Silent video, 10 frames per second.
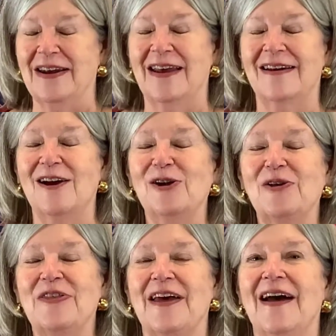And not
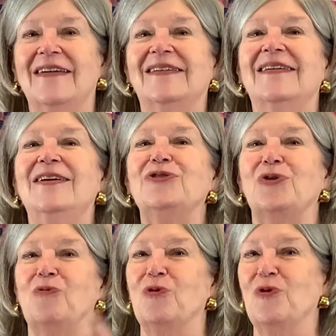only that, he's
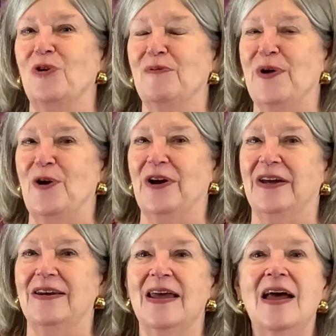a rural
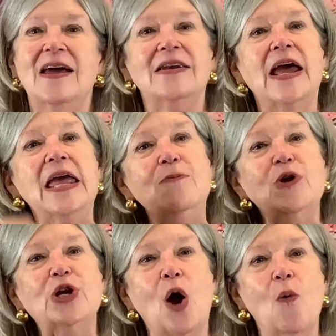American. Now he
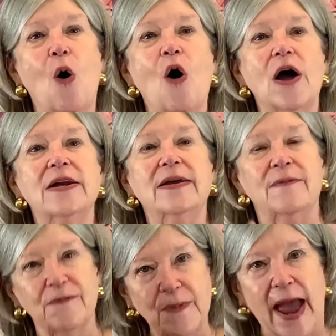would go on
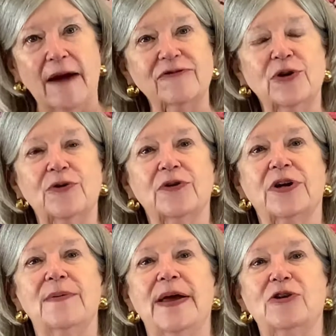after
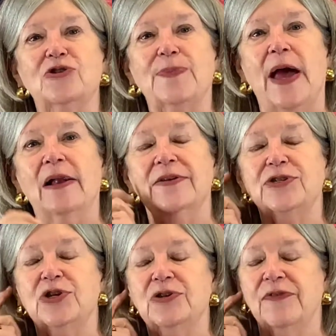Commander's
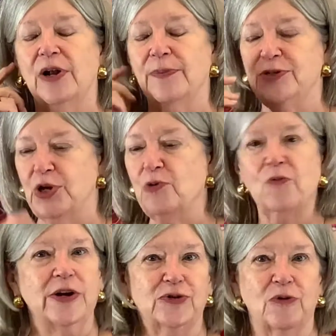Palace to develop his own
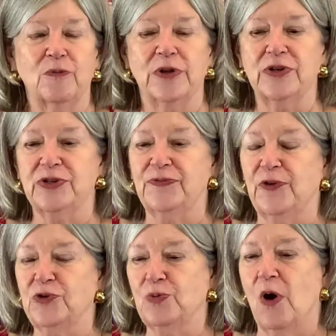restaurant with his
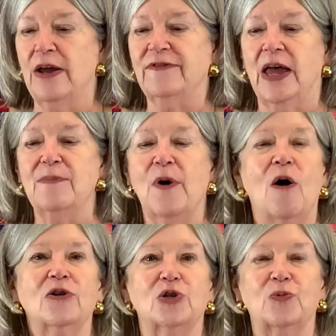first wife, Kay
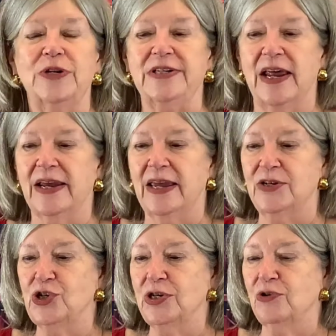Paul's Louisiana
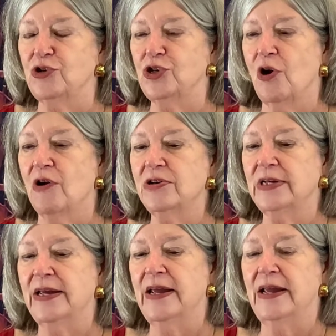Kitchen on Chart
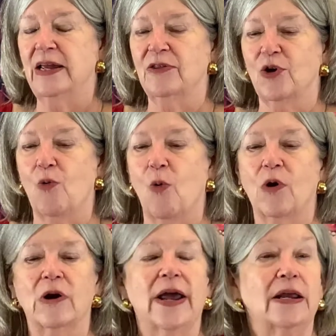in the
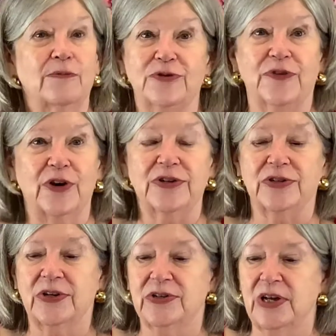Quarter, and it was very
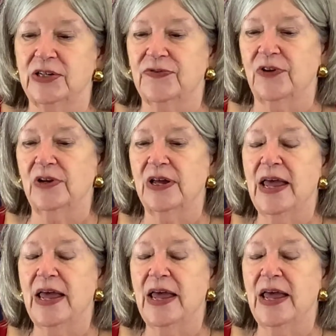successful.